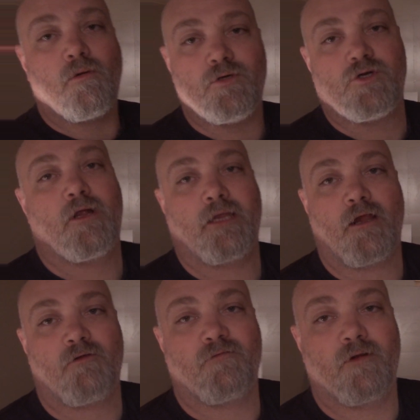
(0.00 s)
drawing
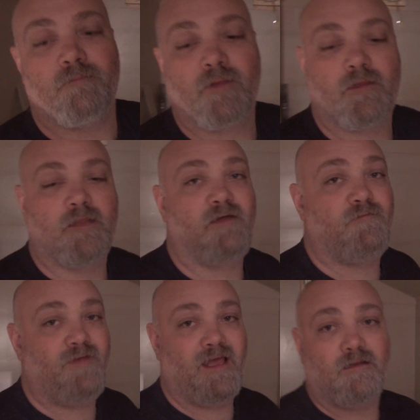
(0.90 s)
air from. That
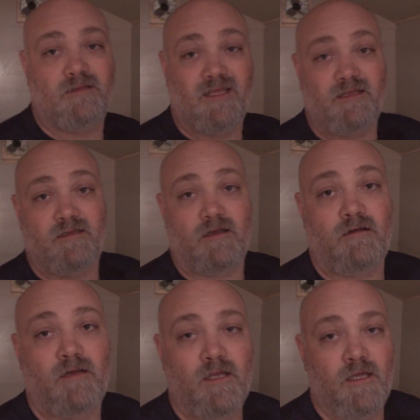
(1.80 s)
fan on the end
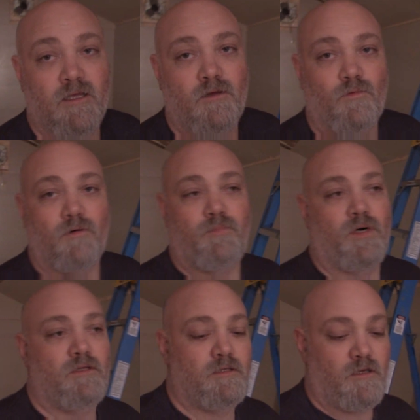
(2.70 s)
there will
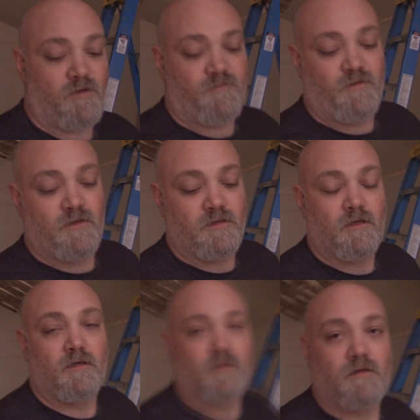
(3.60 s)
pull enough
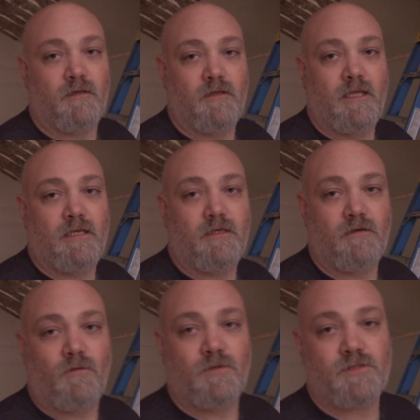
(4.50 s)
that it
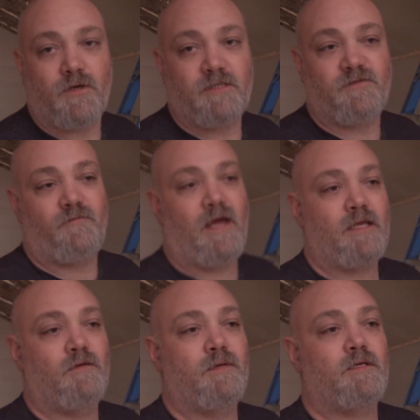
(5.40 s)
almost creates a
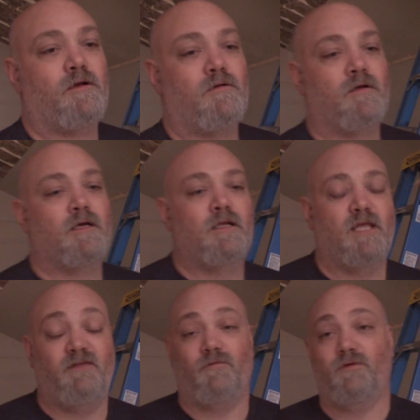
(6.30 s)
vacuum in here,
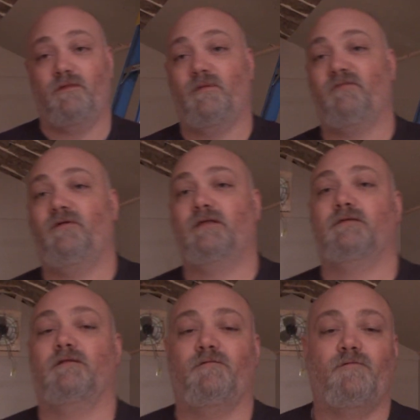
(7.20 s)
even with the big vent
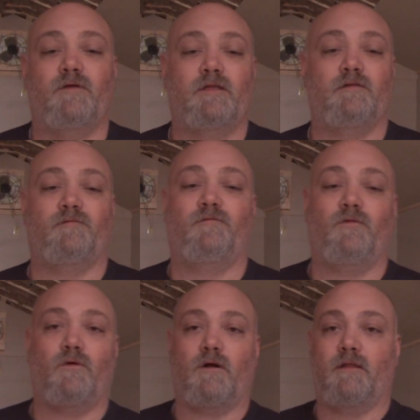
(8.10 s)
in the
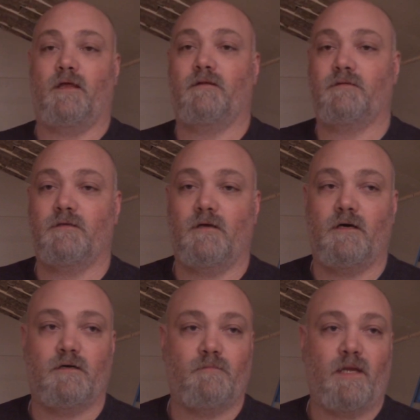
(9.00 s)
floor on
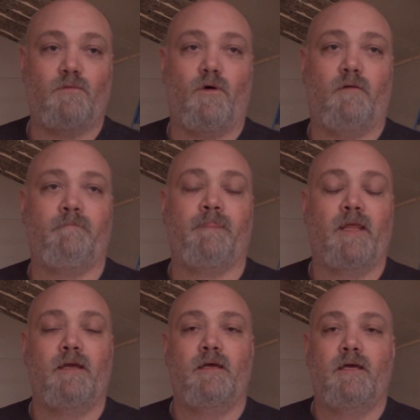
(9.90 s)
that main wall.
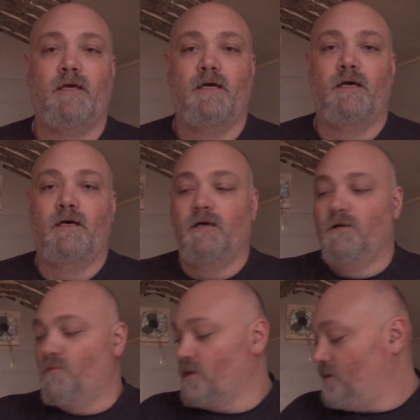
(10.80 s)

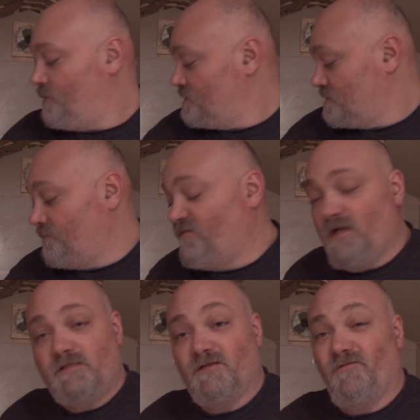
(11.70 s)
We're going to put some
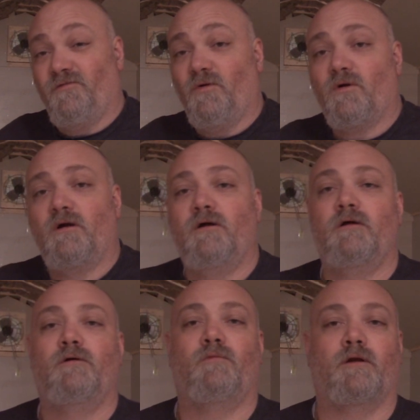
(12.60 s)
vents in the floor.
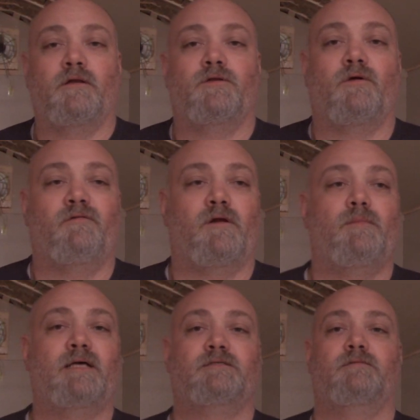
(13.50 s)
We're going to do our very
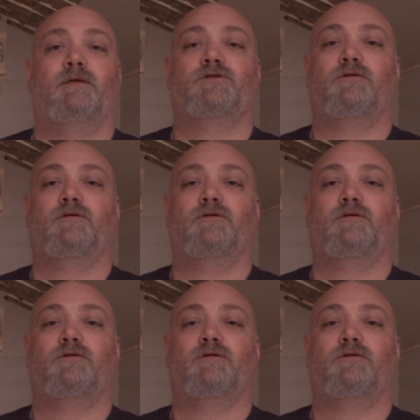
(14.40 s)
best to make sure